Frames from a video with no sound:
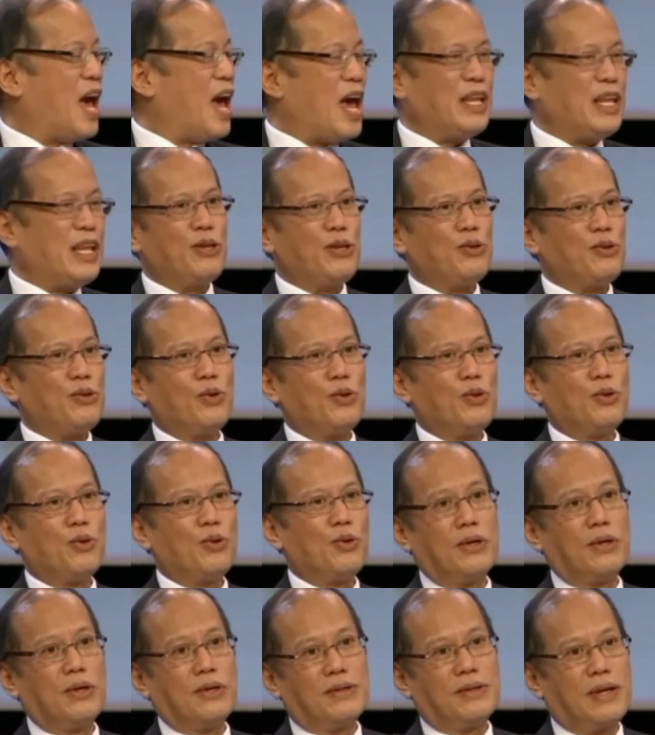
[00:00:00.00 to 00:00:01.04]
And that took
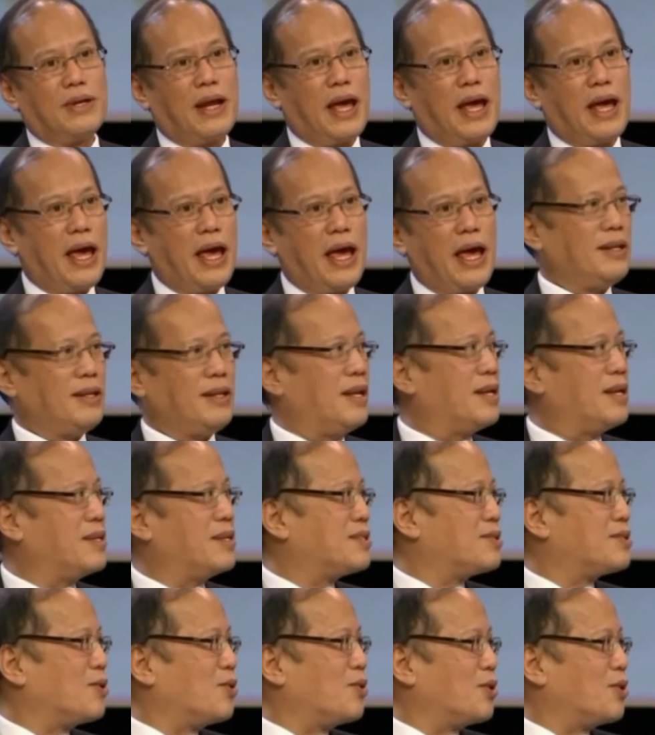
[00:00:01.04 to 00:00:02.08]
on
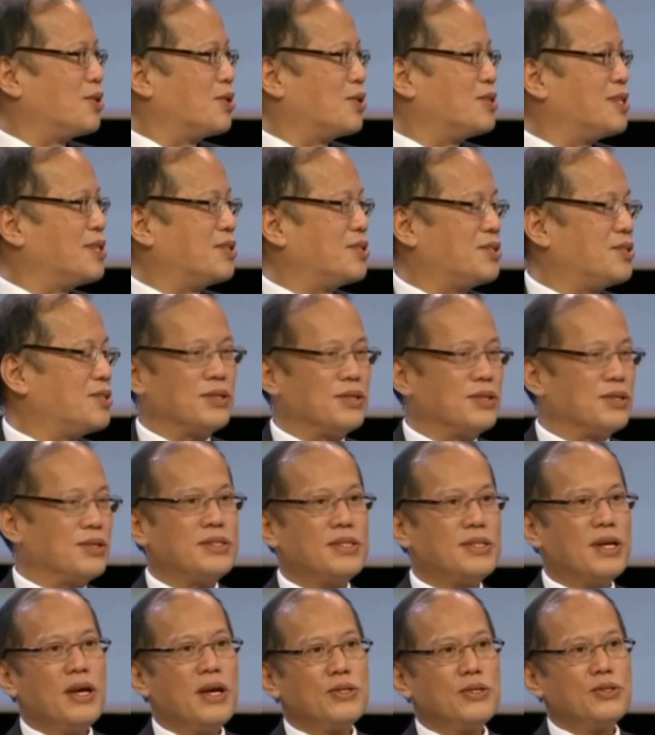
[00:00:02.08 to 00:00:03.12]
endless court
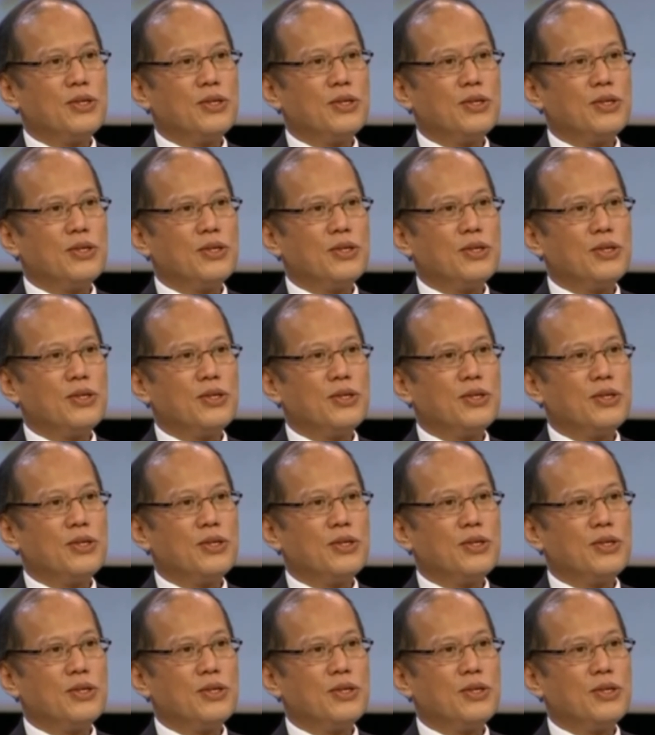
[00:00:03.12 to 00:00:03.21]
sessions,